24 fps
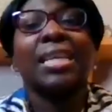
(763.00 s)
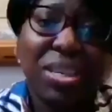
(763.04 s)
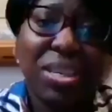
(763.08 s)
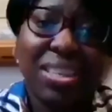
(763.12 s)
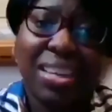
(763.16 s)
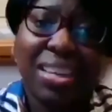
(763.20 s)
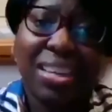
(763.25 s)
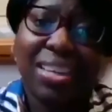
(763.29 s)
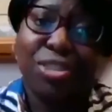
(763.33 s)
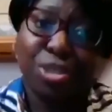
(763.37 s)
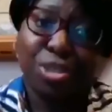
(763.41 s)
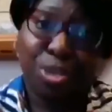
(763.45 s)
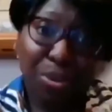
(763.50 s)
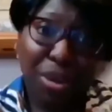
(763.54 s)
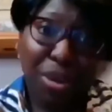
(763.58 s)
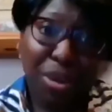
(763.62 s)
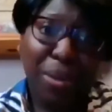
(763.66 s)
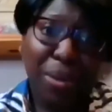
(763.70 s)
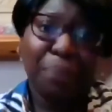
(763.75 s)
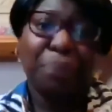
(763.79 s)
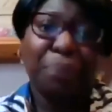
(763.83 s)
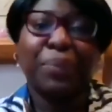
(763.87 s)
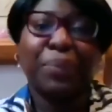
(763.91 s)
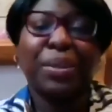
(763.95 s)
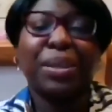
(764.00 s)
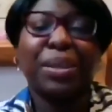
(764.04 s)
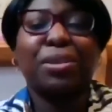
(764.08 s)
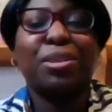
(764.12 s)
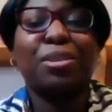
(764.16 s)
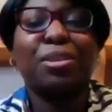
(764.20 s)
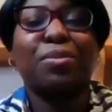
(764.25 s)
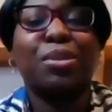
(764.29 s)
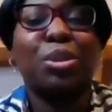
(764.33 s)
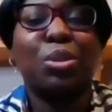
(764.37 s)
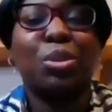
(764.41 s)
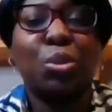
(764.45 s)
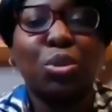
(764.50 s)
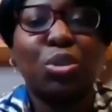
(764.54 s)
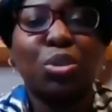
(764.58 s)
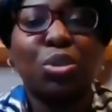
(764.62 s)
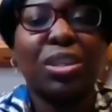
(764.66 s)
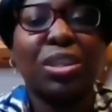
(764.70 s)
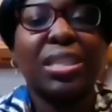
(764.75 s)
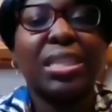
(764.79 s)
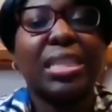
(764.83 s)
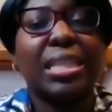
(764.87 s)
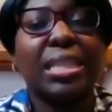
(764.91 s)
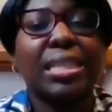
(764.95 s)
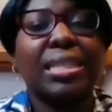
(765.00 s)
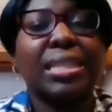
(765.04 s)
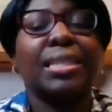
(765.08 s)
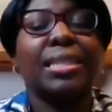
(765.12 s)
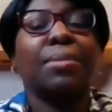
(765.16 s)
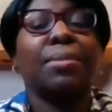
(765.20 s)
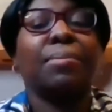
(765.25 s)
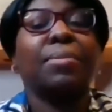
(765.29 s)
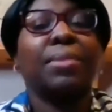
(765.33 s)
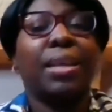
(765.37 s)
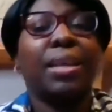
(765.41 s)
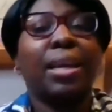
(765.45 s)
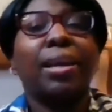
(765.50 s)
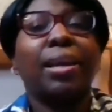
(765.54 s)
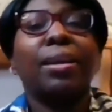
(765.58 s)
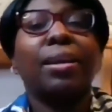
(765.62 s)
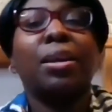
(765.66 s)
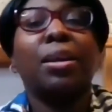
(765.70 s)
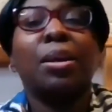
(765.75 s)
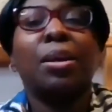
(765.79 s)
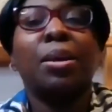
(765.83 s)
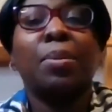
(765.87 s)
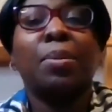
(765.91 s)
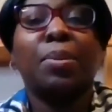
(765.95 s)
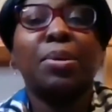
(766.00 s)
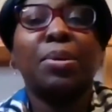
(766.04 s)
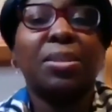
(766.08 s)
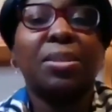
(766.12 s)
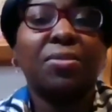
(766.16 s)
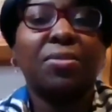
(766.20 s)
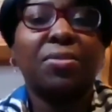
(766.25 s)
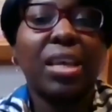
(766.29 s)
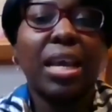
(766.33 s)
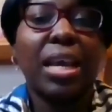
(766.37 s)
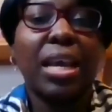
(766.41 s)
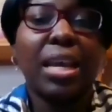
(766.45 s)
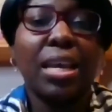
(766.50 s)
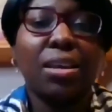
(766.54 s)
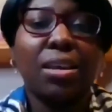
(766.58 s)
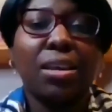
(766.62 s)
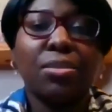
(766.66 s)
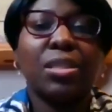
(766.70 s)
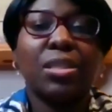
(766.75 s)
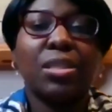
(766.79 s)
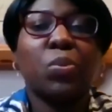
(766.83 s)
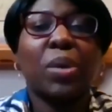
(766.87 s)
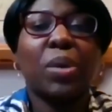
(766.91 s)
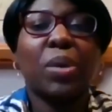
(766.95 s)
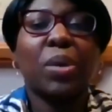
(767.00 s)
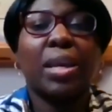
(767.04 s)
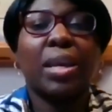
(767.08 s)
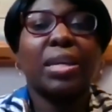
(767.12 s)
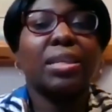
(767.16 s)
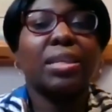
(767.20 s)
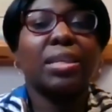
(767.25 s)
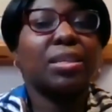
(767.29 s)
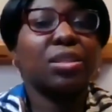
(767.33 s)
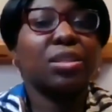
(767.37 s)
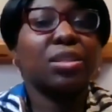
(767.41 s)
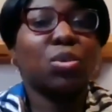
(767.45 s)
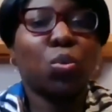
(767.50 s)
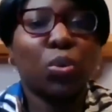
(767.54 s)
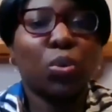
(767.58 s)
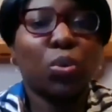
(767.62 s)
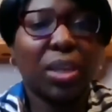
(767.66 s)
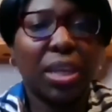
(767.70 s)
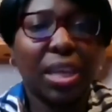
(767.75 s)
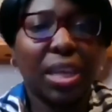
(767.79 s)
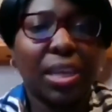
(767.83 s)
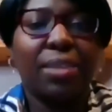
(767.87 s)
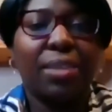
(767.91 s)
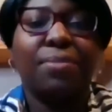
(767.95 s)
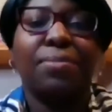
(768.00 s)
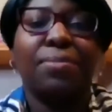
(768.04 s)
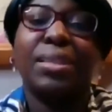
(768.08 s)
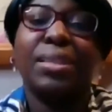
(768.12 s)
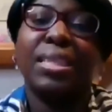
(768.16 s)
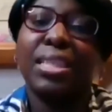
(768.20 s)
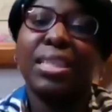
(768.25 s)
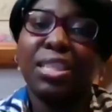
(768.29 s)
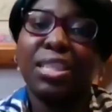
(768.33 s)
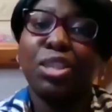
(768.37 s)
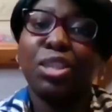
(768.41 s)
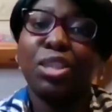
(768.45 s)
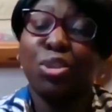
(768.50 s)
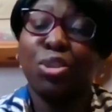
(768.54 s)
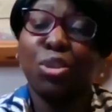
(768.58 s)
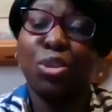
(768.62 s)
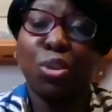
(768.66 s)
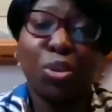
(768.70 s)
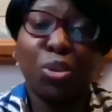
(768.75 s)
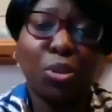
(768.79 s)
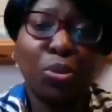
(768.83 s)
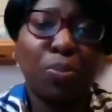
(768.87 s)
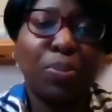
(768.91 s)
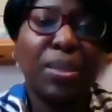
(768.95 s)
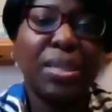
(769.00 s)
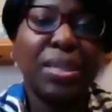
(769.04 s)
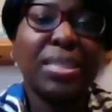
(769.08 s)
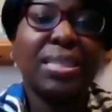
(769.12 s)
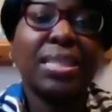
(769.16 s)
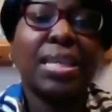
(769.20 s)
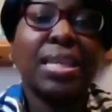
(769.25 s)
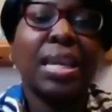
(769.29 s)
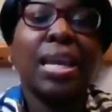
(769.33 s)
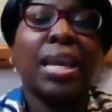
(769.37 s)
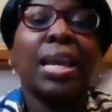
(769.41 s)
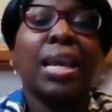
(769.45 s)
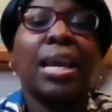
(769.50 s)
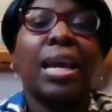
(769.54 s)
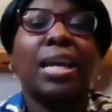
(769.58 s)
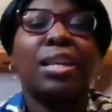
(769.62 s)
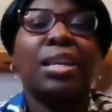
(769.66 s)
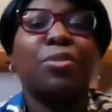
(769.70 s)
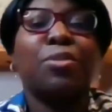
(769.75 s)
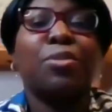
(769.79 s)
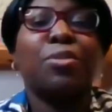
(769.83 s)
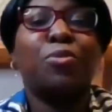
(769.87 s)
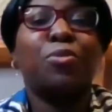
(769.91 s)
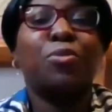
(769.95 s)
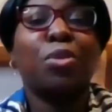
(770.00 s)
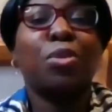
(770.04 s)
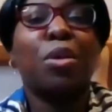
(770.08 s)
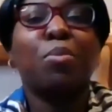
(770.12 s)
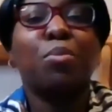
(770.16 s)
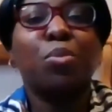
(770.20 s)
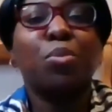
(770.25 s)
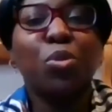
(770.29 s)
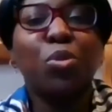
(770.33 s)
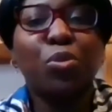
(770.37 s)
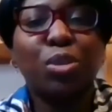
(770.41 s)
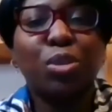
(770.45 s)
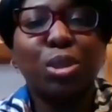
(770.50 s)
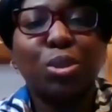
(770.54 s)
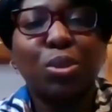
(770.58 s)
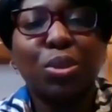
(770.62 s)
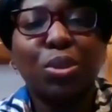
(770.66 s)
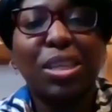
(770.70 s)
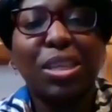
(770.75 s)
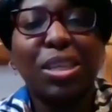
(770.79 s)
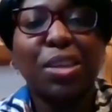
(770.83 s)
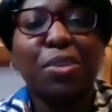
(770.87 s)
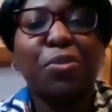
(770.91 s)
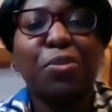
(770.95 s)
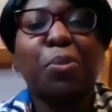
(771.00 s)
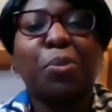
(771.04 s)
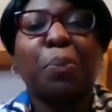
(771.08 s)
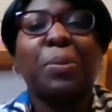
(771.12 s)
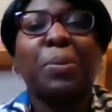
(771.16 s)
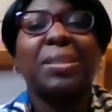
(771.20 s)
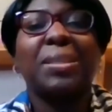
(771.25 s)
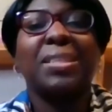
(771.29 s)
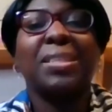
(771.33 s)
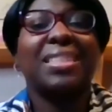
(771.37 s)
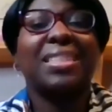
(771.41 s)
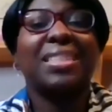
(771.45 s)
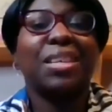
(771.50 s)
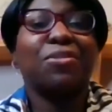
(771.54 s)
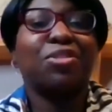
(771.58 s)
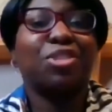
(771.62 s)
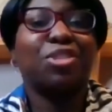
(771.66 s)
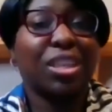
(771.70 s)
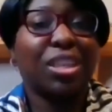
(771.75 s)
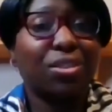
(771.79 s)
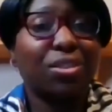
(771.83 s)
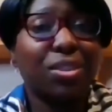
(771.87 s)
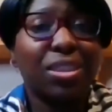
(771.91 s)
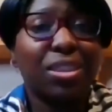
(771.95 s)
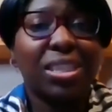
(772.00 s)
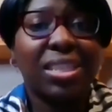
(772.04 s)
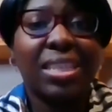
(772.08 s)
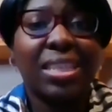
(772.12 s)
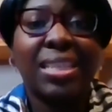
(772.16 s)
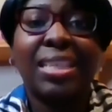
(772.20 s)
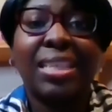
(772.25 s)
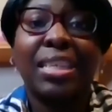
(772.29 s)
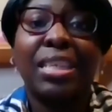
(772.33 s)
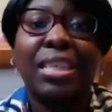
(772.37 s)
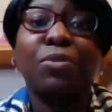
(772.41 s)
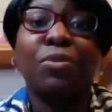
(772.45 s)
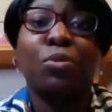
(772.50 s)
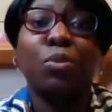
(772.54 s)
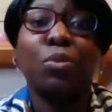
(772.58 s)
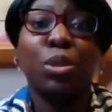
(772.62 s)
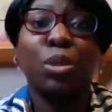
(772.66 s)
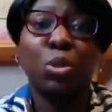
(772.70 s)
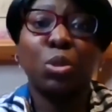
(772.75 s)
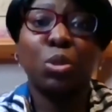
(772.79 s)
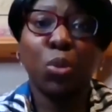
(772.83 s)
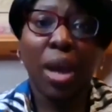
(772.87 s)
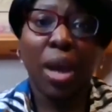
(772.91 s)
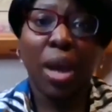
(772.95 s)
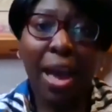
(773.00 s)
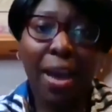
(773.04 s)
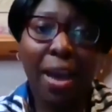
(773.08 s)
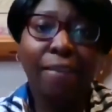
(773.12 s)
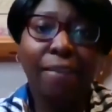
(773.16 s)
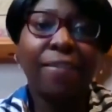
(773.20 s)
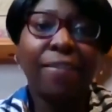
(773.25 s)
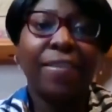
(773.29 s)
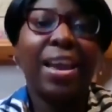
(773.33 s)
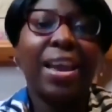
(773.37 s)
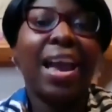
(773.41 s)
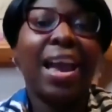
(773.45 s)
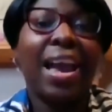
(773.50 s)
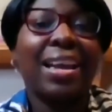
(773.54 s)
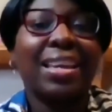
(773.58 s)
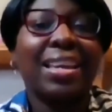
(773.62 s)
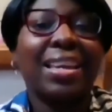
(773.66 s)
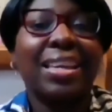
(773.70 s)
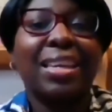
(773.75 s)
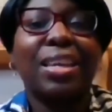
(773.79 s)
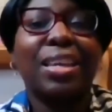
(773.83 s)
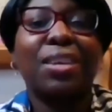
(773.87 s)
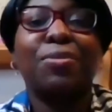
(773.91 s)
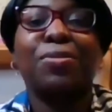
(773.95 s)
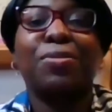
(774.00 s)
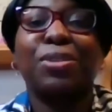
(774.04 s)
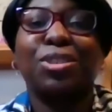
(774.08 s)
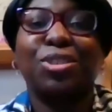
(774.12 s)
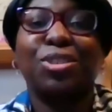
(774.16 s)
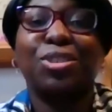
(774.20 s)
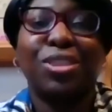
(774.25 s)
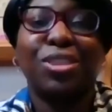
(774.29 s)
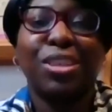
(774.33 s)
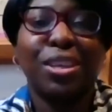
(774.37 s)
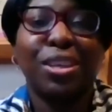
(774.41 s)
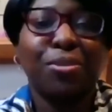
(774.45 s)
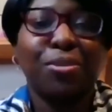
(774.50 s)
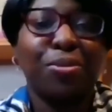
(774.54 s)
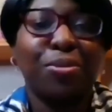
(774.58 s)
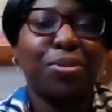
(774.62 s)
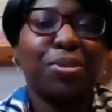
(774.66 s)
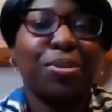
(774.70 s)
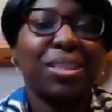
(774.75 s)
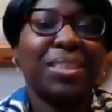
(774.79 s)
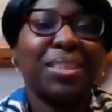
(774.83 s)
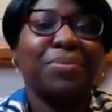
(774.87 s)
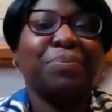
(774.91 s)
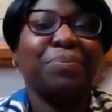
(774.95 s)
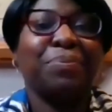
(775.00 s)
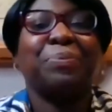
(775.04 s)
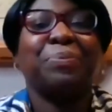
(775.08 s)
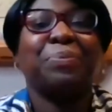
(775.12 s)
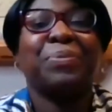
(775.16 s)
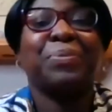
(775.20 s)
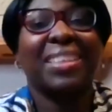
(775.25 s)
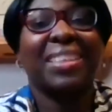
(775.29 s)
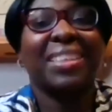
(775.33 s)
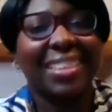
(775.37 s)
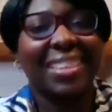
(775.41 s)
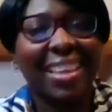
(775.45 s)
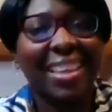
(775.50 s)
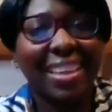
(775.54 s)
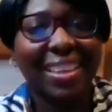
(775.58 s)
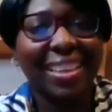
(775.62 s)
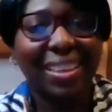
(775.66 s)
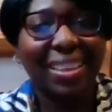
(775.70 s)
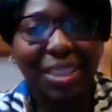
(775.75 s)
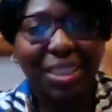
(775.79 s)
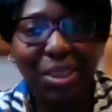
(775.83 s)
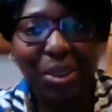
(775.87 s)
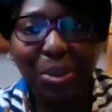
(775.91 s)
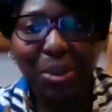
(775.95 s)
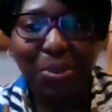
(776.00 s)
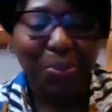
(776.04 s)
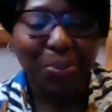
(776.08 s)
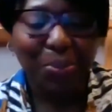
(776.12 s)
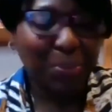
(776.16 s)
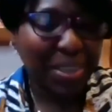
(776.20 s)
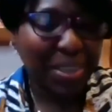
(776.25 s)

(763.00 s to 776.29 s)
in Nigeria because of the social system there. But if they are elsewhere, it is okay. The list is not complete. And if you are moved to give, please give generously, give what you have, and give cheerfully. Thank you.